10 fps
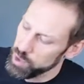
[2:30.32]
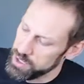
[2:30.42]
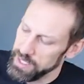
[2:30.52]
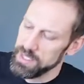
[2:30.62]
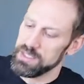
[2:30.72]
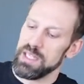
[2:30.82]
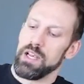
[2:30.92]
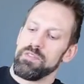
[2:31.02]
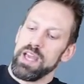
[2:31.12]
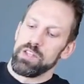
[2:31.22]
work the inside
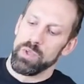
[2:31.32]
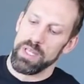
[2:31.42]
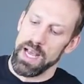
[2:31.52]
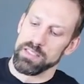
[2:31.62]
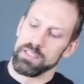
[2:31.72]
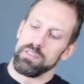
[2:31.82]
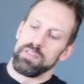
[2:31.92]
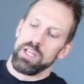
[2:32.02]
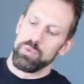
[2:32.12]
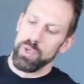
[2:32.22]
of that one, the outside of
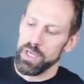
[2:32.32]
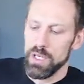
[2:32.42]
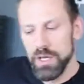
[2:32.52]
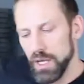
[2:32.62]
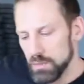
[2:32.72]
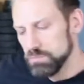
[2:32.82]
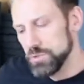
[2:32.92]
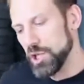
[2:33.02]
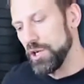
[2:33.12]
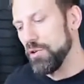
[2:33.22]
that one,
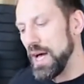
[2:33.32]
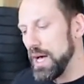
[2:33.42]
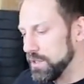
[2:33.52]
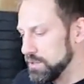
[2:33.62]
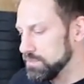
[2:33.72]
turn around,